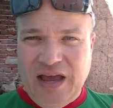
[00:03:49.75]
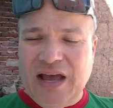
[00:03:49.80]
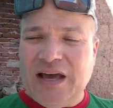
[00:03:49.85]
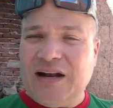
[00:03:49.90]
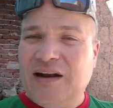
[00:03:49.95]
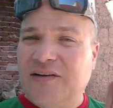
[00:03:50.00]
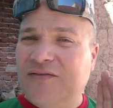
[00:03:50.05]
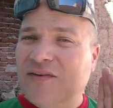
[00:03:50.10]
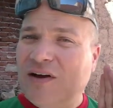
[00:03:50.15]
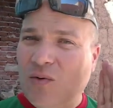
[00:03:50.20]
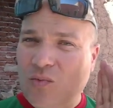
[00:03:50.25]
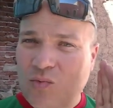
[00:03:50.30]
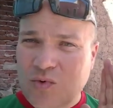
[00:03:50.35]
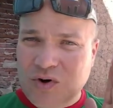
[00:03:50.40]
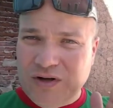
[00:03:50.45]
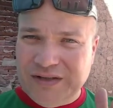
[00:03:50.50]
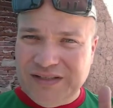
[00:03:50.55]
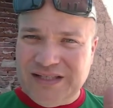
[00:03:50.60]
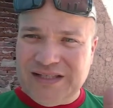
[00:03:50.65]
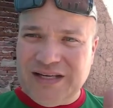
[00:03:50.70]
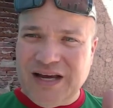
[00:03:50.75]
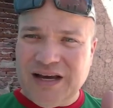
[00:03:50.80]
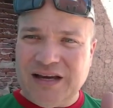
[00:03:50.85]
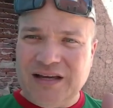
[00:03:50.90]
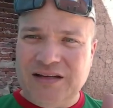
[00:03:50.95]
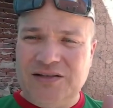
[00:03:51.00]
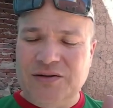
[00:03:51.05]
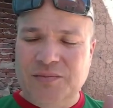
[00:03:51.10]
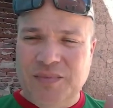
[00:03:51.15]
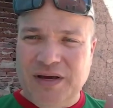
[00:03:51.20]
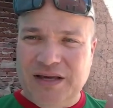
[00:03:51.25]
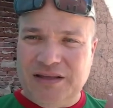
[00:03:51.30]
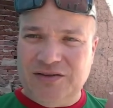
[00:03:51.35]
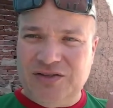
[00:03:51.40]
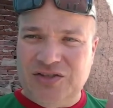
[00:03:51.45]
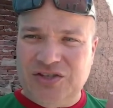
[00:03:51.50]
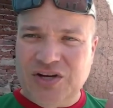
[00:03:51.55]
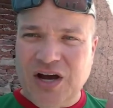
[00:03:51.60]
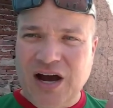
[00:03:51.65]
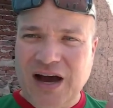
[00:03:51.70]
and I've got 1 second to make the
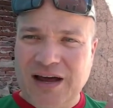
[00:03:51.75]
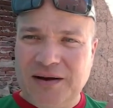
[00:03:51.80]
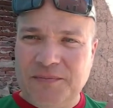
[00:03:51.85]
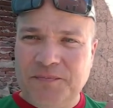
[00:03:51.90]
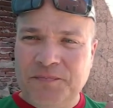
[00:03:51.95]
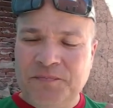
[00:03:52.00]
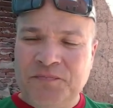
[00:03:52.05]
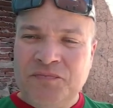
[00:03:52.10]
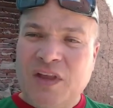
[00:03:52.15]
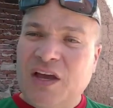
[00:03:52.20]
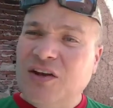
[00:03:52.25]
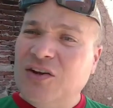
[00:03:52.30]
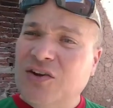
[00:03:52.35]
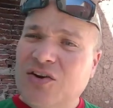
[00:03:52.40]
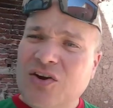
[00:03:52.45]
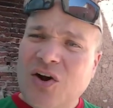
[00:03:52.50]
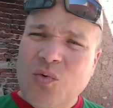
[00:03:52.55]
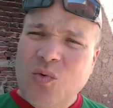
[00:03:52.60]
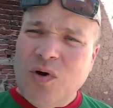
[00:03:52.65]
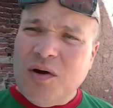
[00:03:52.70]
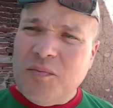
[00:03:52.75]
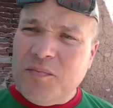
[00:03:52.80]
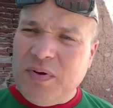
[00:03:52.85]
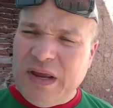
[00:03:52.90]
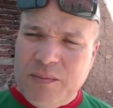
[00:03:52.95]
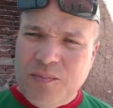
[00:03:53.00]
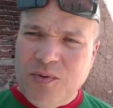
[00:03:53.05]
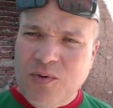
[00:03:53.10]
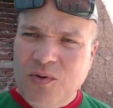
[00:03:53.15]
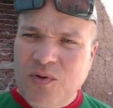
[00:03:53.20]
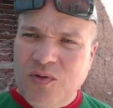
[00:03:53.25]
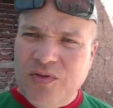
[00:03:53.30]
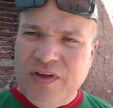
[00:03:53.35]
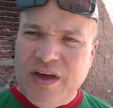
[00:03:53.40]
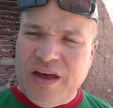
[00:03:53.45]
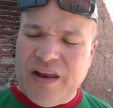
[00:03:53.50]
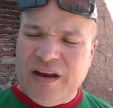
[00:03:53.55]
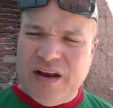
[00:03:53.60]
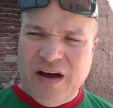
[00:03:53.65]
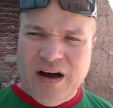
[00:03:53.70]
shot. And you know what? People
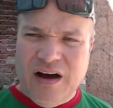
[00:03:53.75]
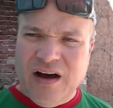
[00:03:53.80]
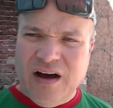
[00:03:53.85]
that